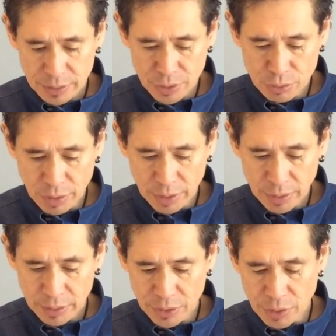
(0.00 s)
the
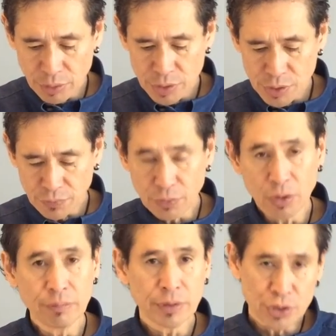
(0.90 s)
drug, the dosage
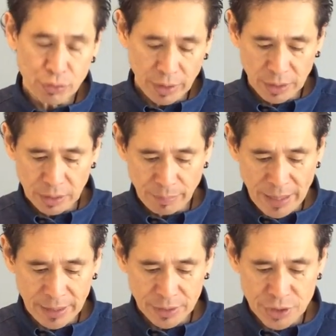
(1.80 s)
form, the strength, the
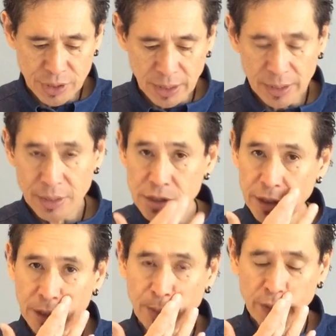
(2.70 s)
package size,
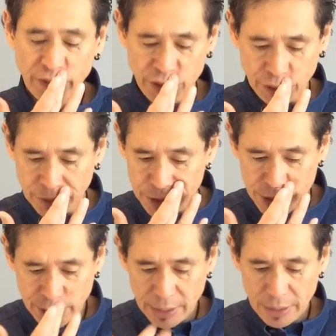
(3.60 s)
the number of
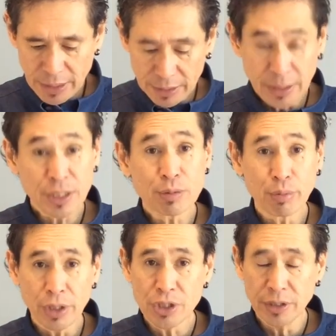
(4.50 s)
units, and the
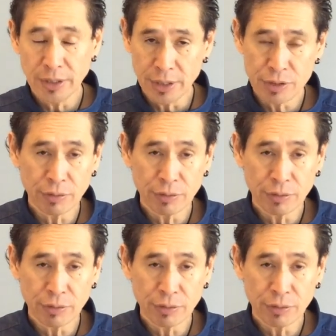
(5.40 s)
expiration dates.